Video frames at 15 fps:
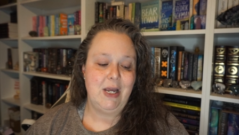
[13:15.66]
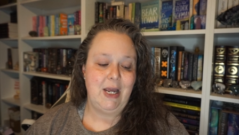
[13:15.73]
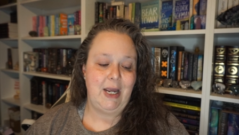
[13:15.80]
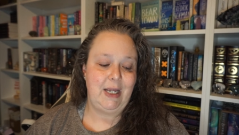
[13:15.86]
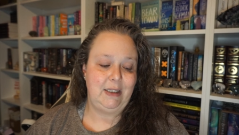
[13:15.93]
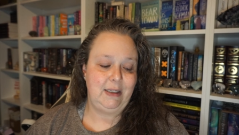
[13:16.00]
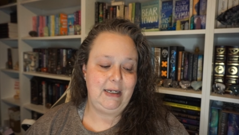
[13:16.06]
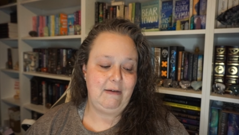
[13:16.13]

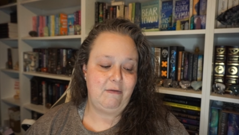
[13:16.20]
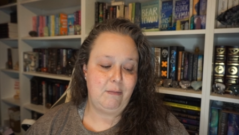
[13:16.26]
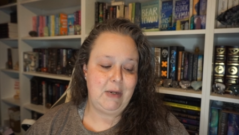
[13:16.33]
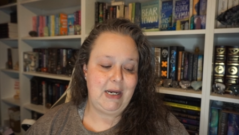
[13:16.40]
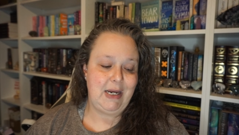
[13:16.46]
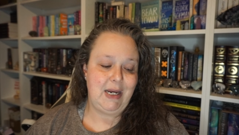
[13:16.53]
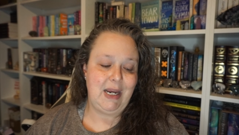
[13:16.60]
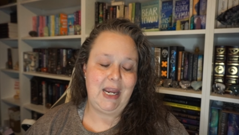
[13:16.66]
and leave
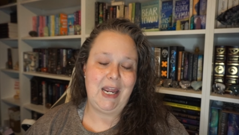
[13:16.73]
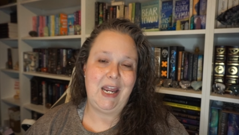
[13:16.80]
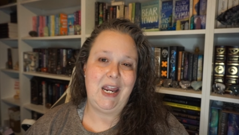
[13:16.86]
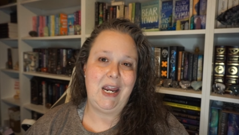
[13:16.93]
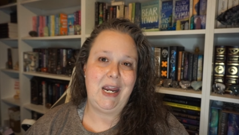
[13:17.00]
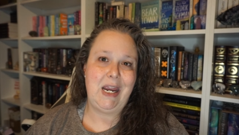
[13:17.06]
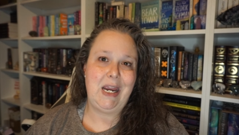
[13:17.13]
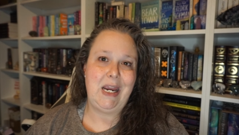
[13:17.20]
me
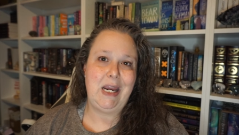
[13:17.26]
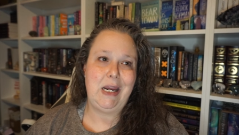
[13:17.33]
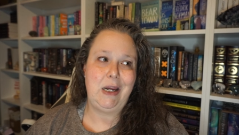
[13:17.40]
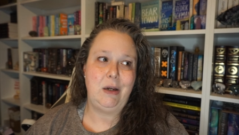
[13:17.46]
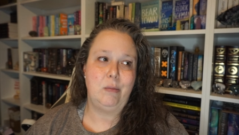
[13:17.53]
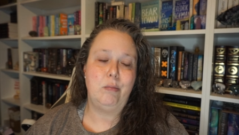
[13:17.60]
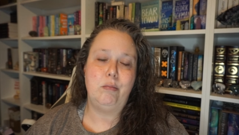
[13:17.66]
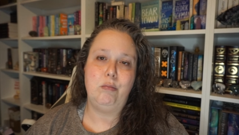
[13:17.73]

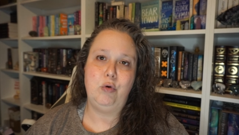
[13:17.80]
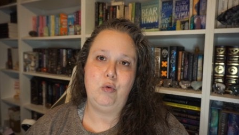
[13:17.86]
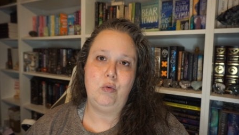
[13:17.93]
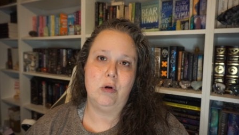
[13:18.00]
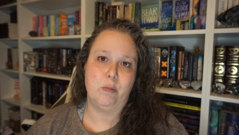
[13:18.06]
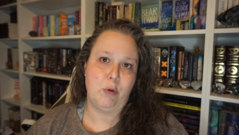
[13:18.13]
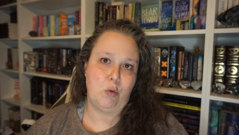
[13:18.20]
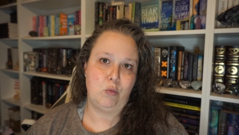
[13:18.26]
a moon
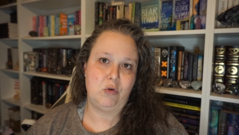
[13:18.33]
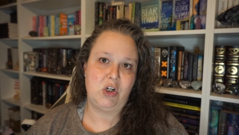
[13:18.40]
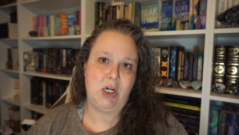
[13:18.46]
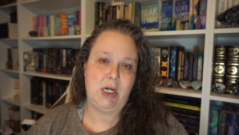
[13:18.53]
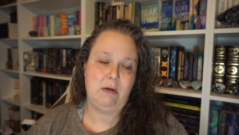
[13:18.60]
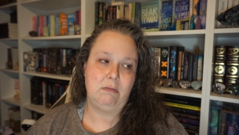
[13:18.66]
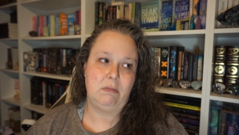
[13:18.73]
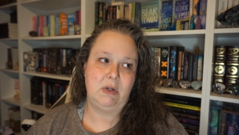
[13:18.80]

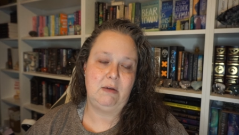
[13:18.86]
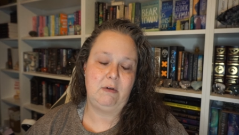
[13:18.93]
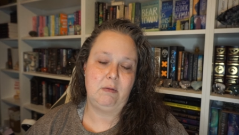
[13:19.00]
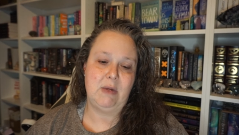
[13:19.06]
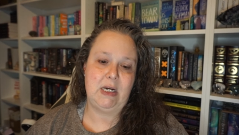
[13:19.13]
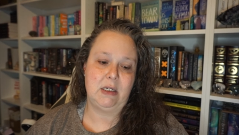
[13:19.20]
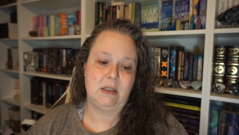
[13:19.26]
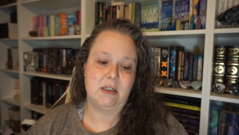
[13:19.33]
emoji if you
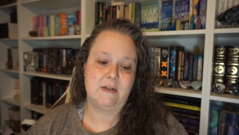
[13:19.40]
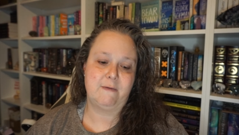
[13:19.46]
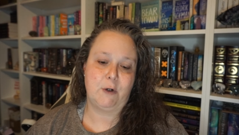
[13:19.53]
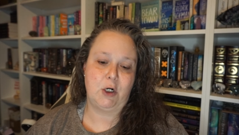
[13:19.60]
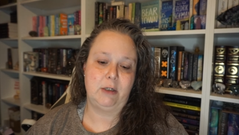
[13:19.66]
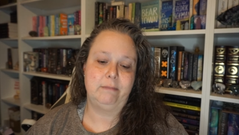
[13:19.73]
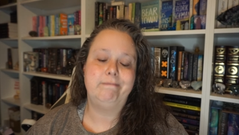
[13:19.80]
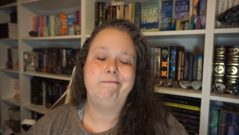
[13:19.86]
made it this
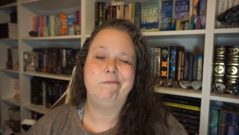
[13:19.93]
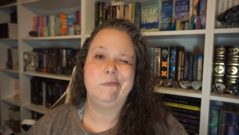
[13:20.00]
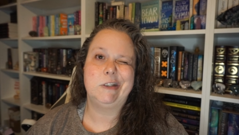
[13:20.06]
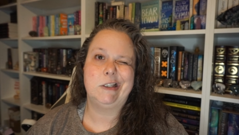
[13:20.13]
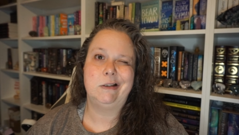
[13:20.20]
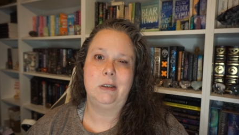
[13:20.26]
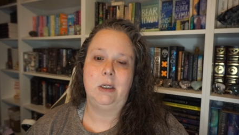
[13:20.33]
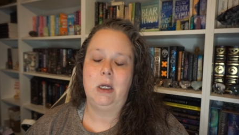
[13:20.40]
far.
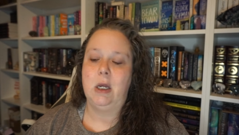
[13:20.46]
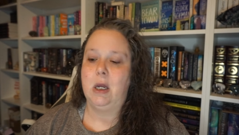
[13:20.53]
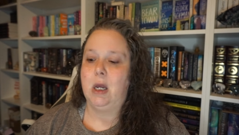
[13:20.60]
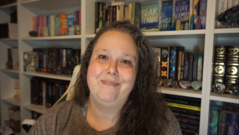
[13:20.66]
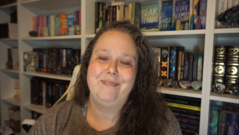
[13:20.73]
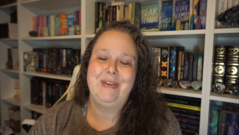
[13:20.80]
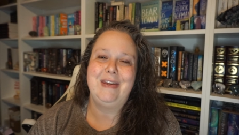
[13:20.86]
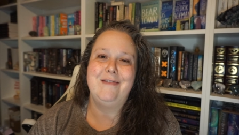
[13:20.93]

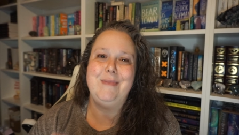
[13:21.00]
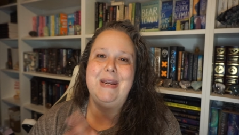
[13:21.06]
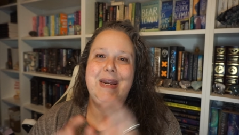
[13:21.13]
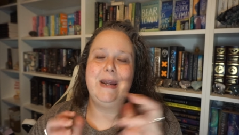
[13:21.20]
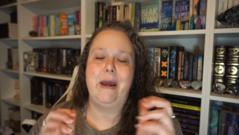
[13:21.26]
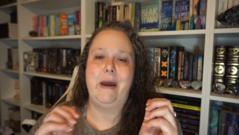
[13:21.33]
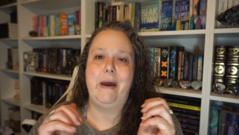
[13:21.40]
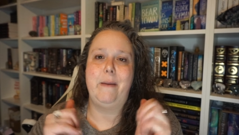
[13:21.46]
Give me
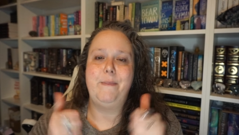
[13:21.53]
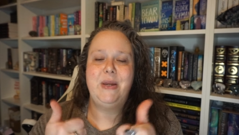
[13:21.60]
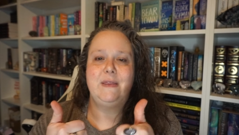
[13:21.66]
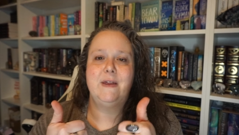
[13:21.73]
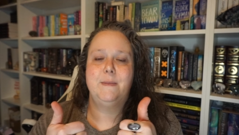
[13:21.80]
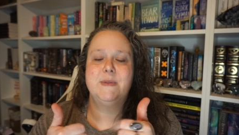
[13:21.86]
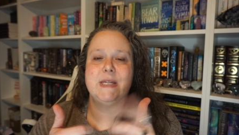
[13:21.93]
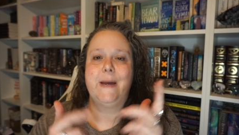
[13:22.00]
a big
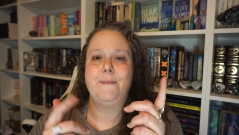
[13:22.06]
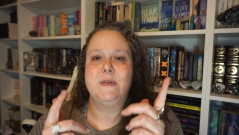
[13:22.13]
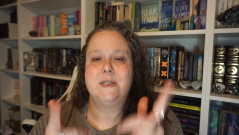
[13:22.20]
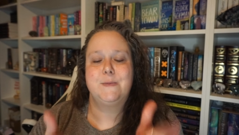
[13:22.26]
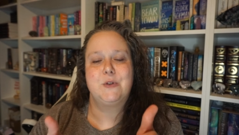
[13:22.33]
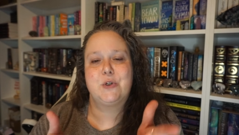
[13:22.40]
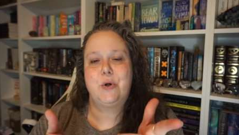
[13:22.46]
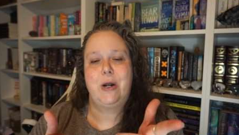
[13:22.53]
thumbs up,
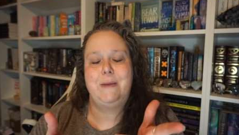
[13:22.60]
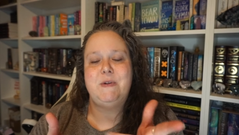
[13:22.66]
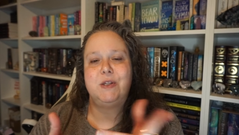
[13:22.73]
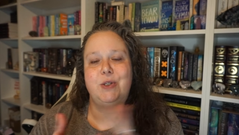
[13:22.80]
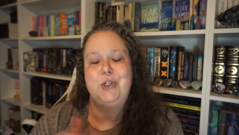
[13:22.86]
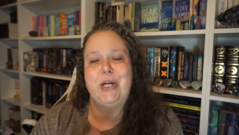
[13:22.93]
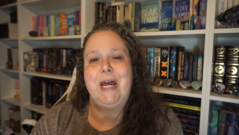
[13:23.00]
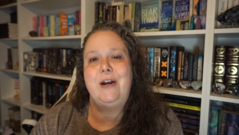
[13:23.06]
subscribe to the
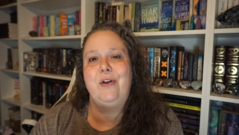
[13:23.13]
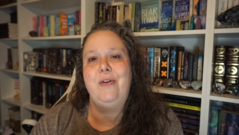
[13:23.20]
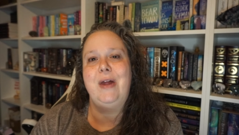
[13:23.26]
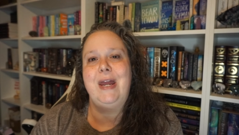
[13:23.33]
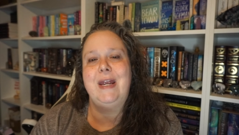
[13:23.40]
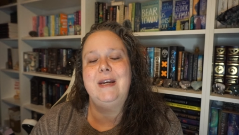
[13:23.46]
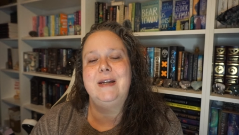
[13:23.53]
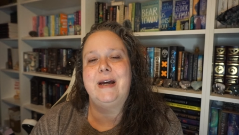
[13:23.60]
channel,
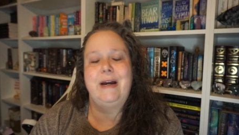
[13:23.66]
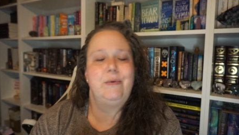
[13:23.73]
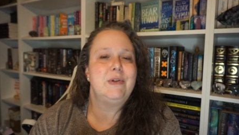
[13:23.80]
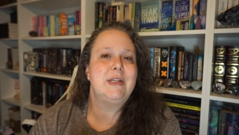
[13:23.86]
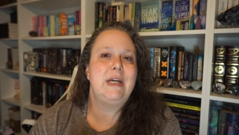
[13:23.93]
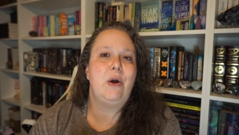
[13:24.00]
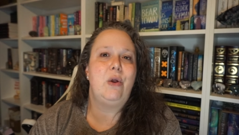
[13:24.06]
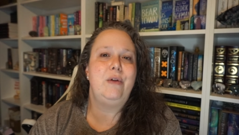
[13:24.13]
and I will
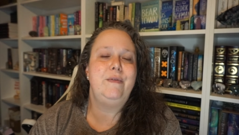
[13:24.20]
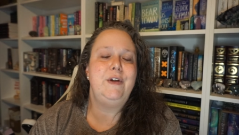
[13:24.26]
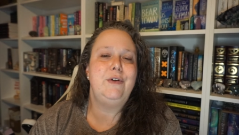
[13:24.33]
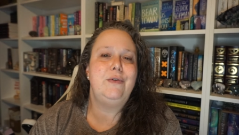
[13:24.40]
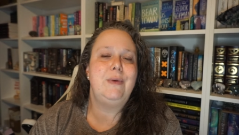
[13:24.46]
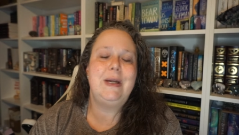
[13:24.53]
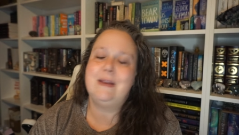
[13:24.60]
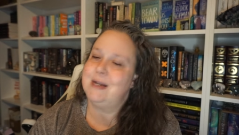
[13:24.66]
see all of
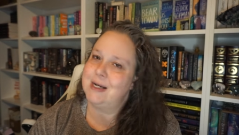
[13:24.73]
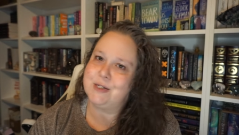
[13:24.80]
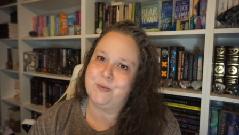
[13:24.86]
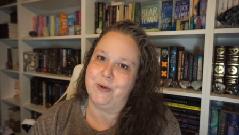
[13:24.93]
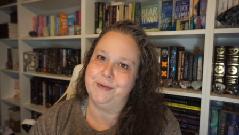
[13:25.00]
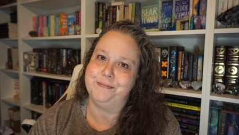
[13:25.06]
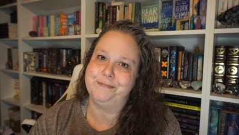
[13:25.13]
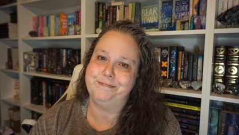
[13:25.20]
you in the next
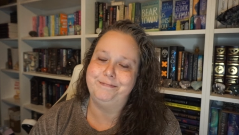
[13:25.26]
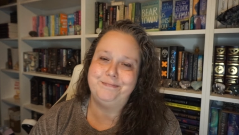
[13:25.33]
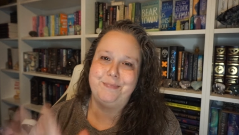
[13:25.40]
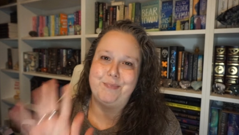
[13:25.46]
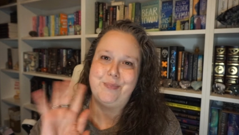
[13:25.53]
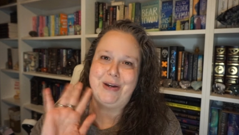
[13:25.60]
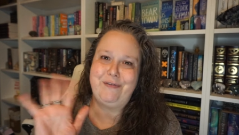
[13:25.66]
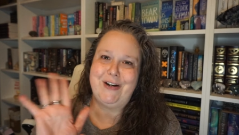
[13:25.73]
one.
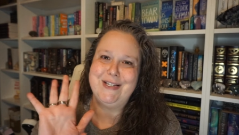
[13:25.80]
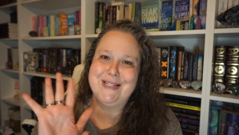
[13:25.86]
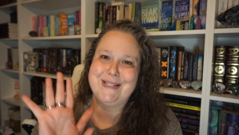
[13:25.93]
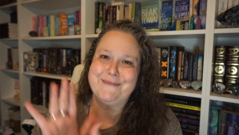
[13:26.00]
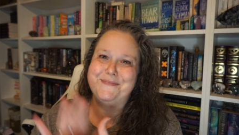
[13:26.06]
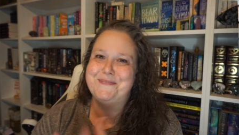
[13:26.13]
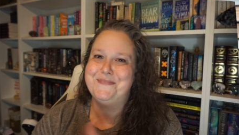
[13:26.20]
Bye, friends.